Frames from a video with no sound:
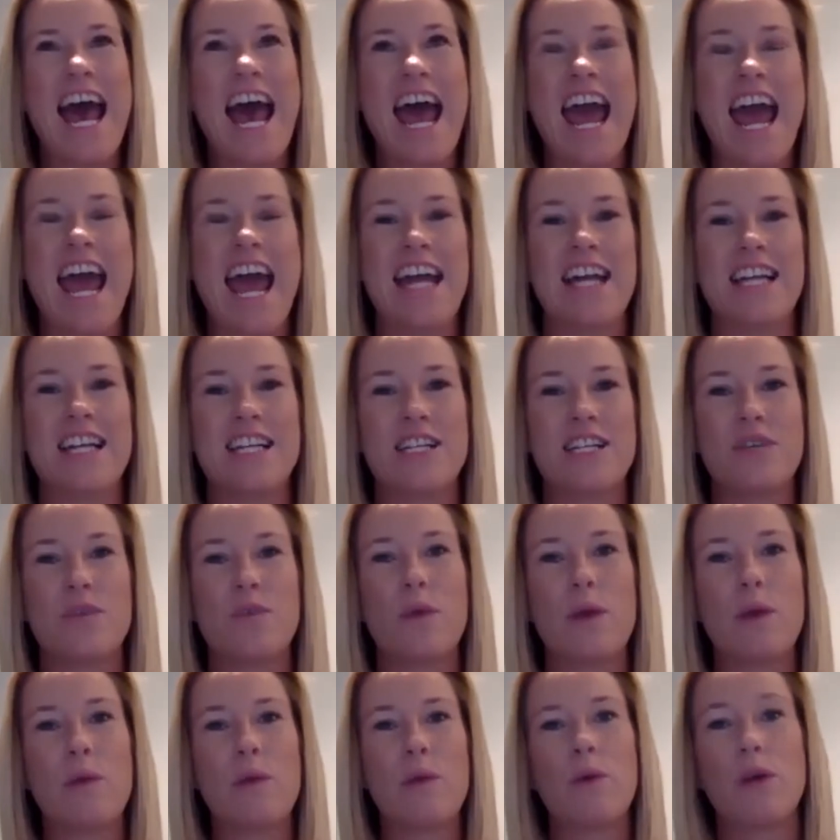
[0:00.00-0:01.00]
And
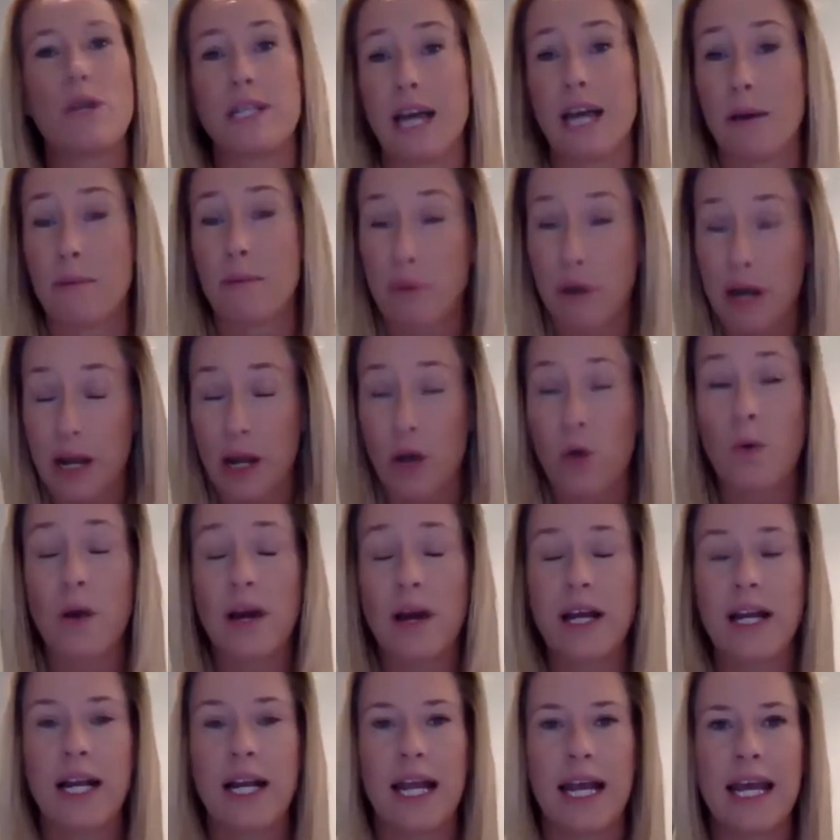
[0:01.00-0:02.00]
we worked out pretty
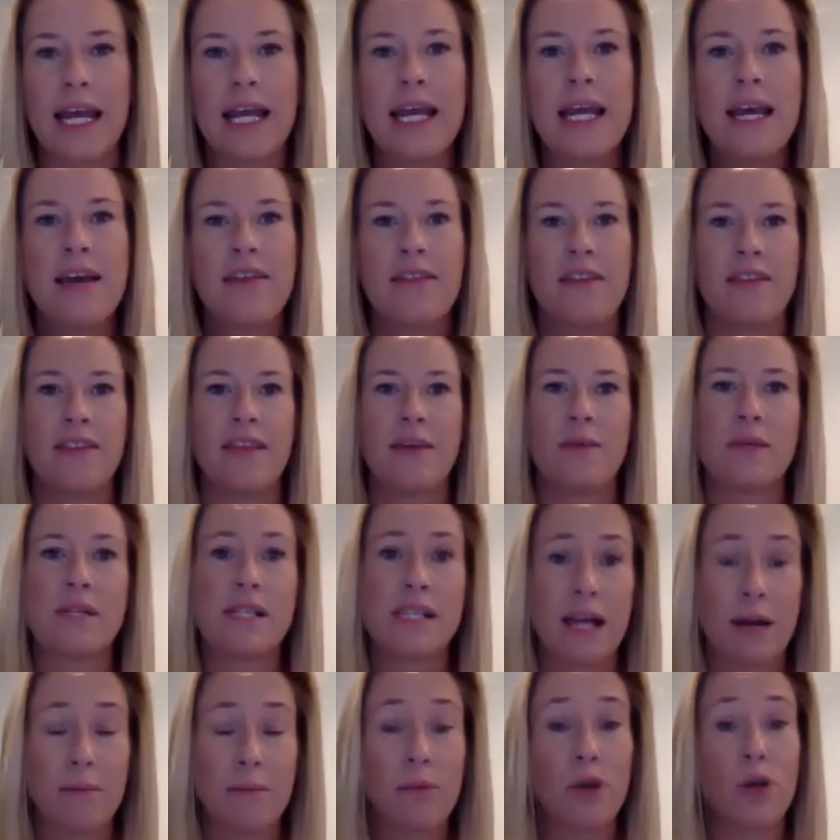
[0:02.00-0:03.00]
quickly that there were
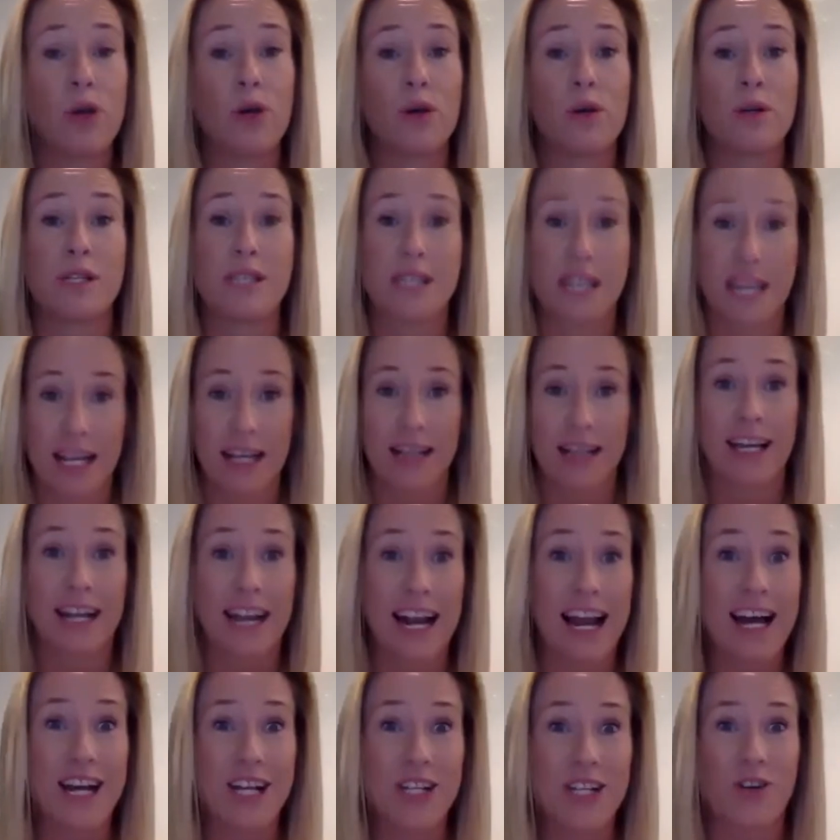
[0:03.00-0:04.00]
some girls sitting in the
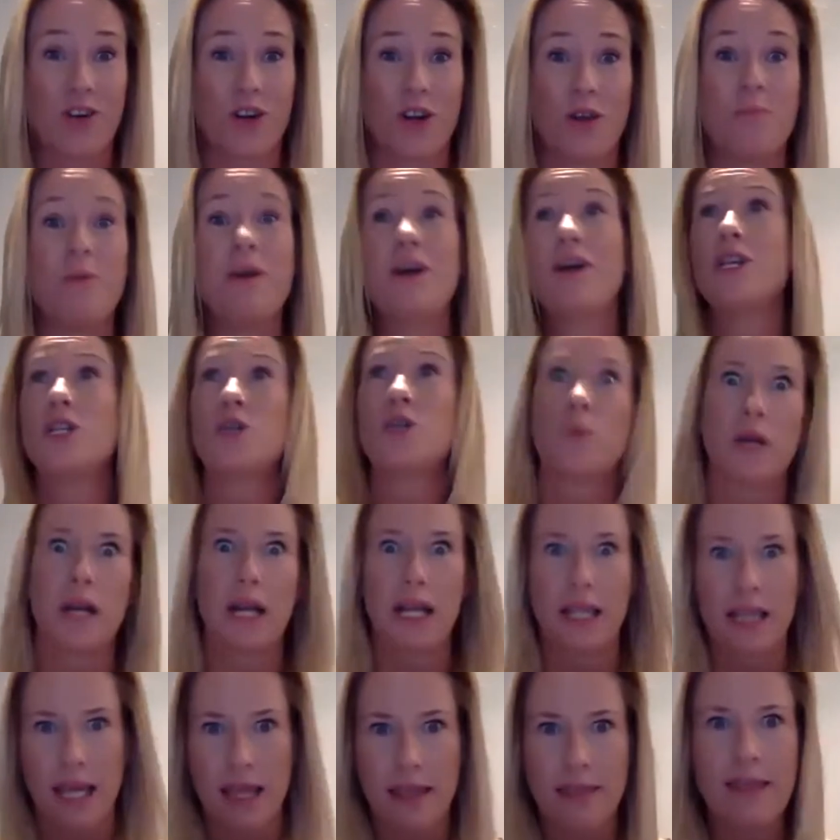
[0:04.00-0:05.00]
classroom
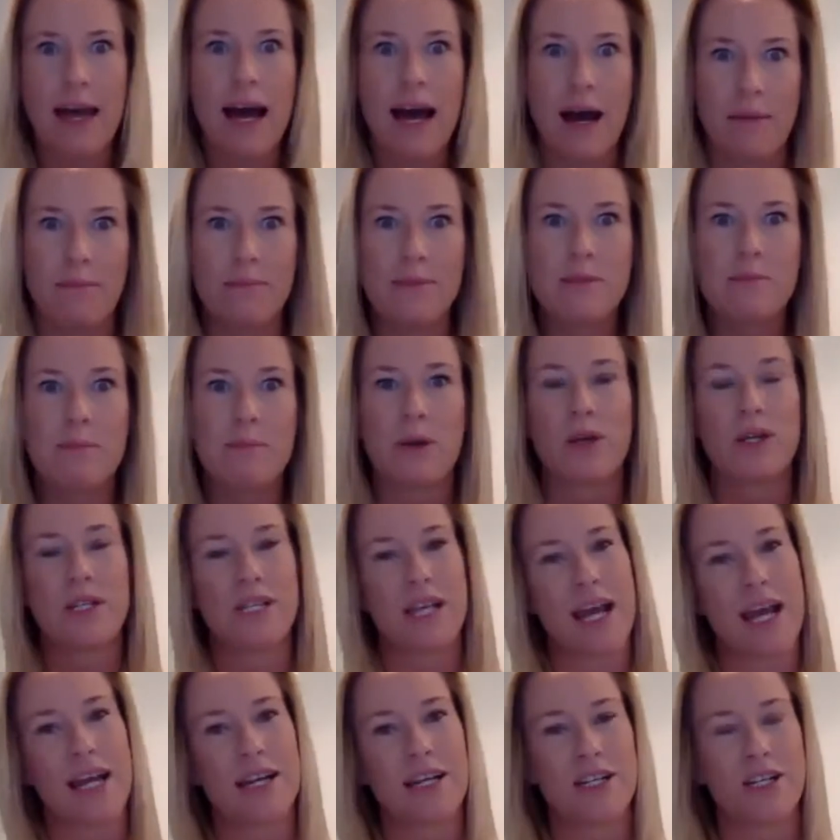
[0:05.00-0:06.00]
twiddling their thumbs because
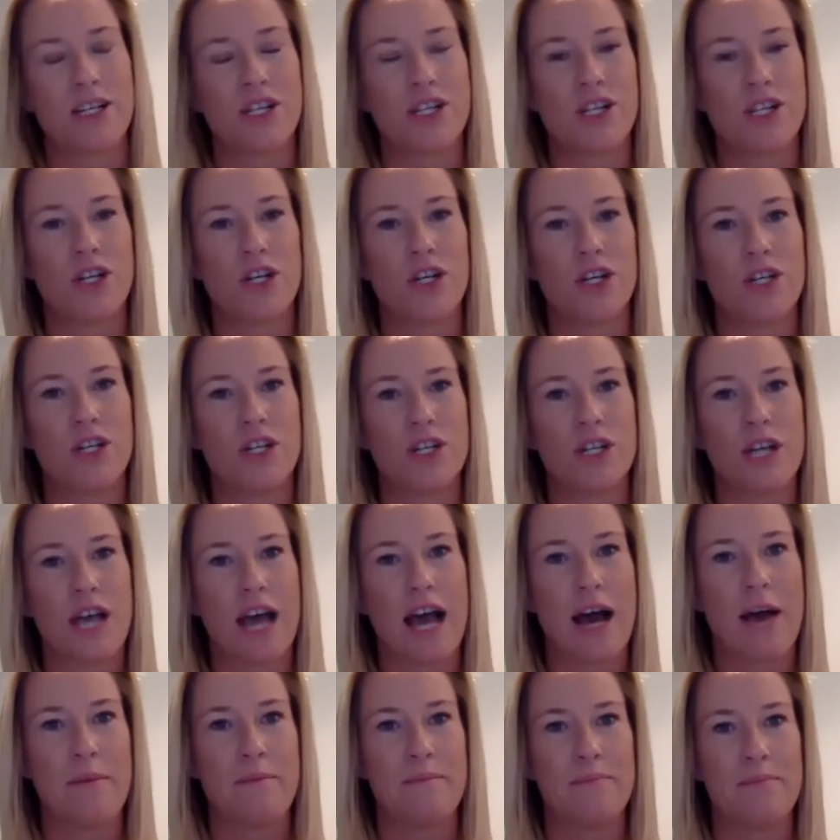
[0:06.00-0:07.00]
they understood
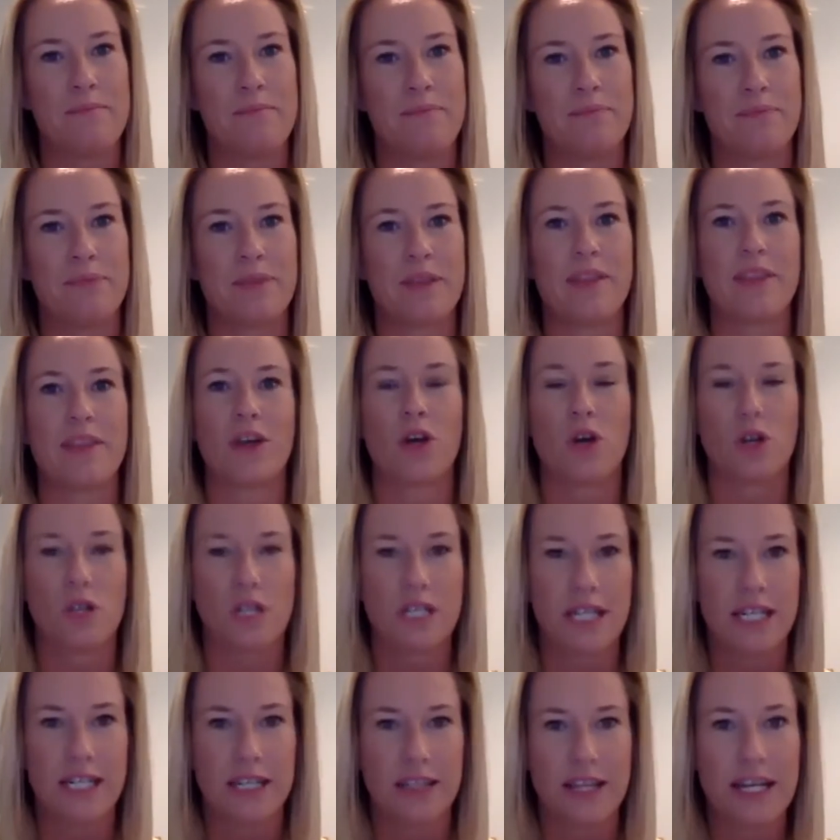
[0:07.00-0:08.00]
the
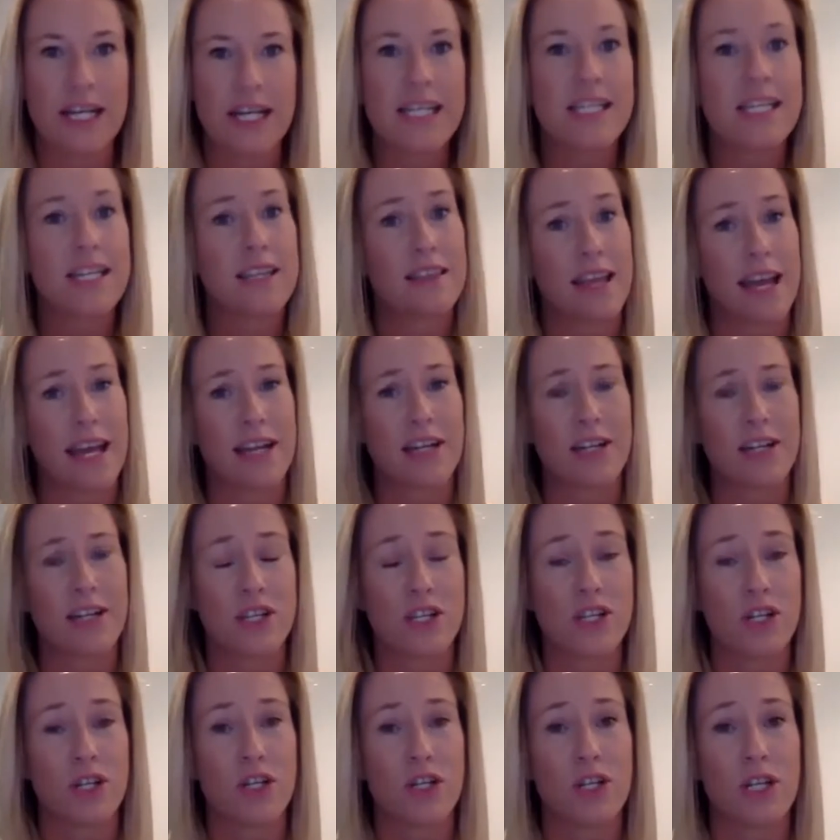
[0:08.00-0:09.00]
content of the lesson, and they
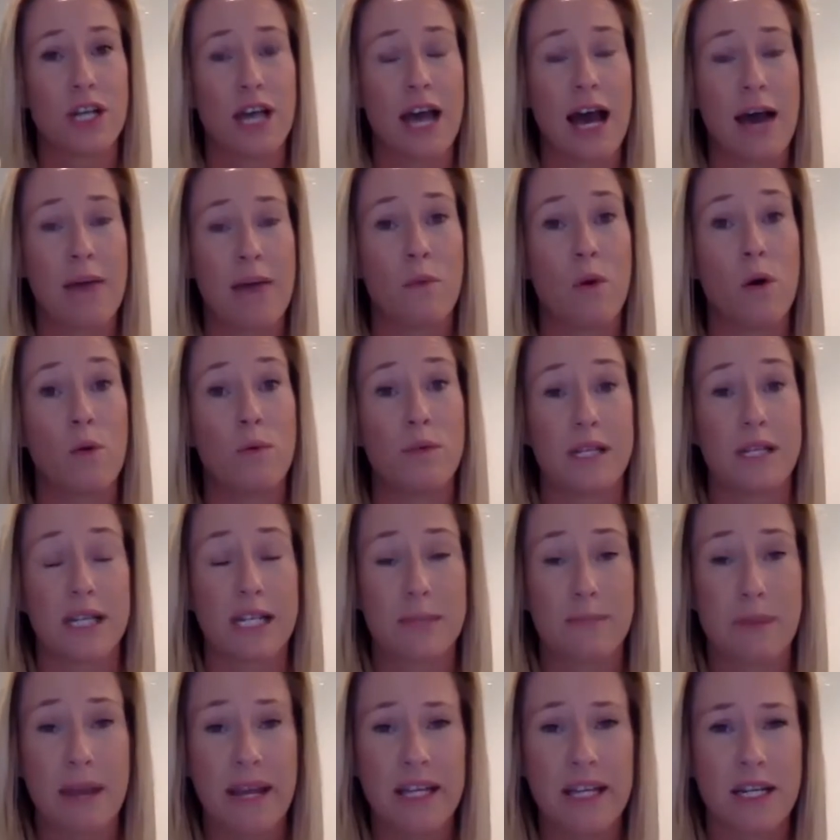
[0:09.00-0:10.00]
understood what was
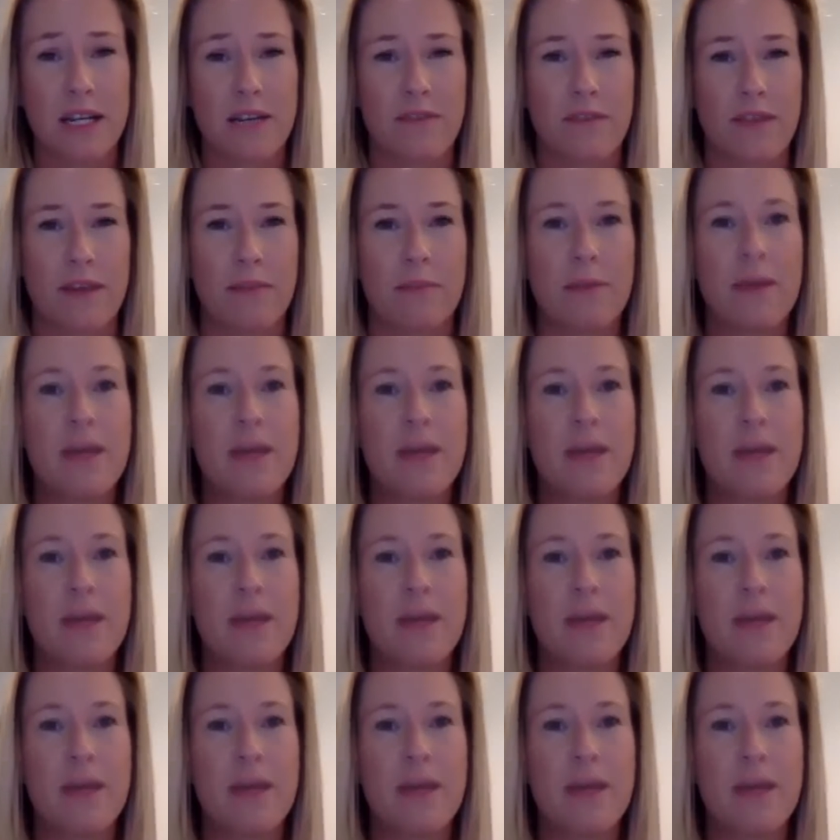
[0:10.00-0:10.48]
expected of them.